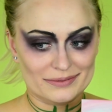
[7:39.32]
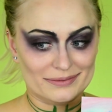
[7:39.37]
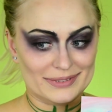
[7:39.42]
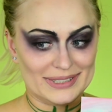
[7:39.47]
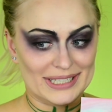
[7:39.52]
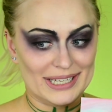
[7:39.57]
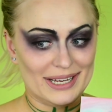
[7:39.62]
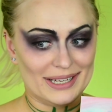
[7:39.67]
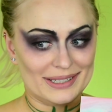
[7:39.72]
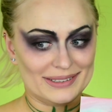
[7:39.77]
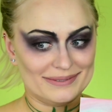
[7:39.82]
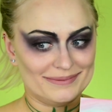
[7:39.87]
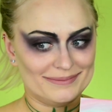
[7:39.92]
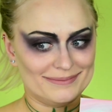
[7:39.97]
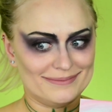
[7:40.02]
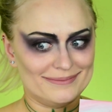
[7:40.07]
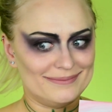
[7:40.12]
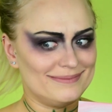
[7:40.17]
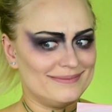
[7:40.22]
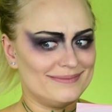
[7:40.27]
Yeah,
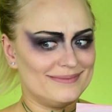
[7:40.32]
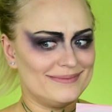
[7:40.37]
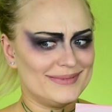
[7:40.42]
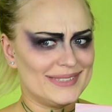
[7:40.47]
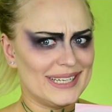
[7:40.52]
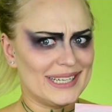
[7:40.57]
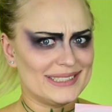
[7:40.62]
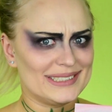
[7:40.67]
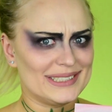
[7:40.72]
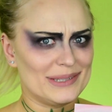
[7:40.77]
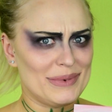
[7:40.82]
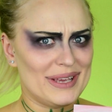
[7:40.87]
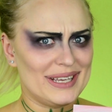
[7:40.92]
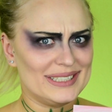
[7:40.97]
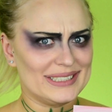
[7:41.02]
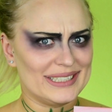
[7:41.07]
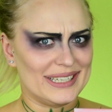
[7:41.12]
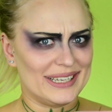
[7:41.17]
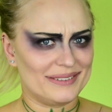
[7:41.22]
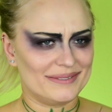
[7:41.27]
that's
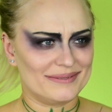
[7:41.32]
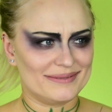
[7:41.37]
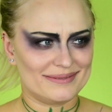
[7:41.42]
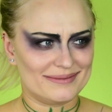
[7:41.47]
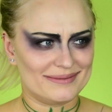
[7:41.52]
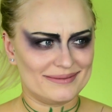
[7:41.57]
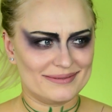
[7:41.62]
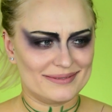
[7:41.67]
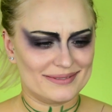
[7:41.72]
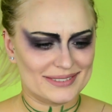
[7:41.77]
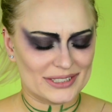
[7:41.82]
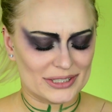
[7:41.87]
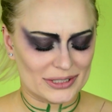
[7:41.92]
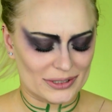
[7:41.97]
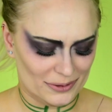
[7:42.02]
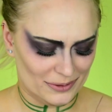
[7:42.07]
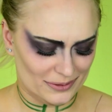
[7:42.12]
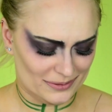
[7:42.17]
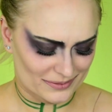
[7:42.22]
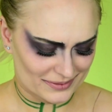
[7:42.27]
amazing.
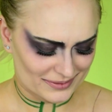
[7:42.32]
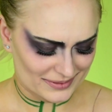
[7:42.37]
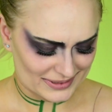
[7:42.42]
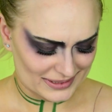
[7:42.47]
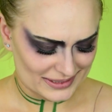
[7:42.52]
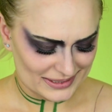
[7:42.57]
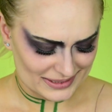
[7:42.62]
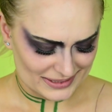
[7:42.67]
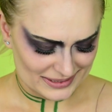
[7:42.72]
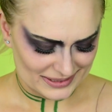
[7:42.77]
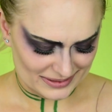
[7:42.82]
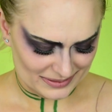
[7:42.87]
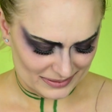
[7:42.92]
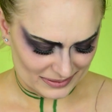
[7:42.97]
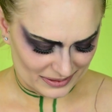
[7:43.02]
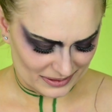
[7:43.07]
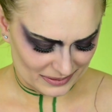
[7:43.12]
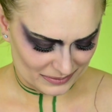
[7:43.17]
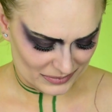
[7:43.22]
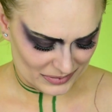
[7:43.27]
So
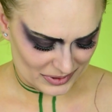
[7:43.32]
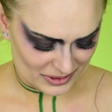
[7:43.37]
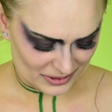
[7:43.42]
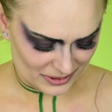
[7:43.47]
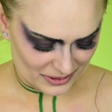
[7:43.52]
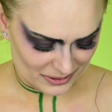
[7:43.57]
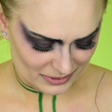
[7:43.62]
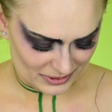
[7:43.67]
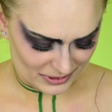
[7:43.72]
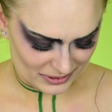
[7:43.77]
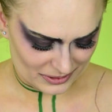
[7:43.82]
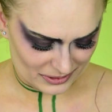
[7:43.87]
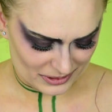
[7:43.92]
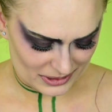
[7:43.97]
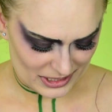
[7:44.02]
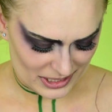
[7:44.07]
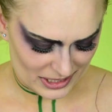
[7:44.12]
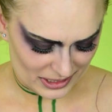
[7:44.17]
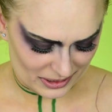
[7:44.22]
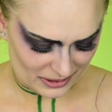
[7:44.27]
I'm just going to
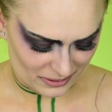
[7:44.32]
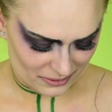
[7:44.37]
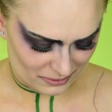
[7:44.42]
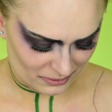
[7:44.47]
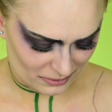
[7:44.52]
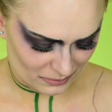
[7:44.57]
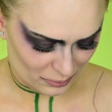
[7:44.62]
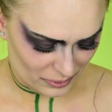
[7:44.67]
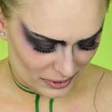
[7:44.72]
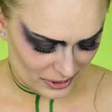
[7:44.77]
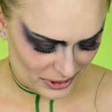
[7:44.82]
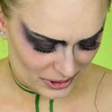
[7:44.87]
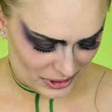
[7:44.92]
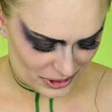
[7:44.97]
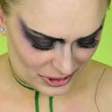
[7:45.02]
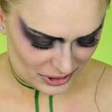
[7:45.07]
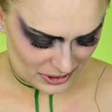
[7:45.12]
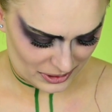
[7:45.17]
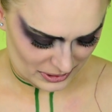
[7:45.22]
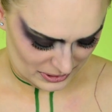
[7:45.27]
take it on a
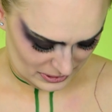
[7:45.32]
brush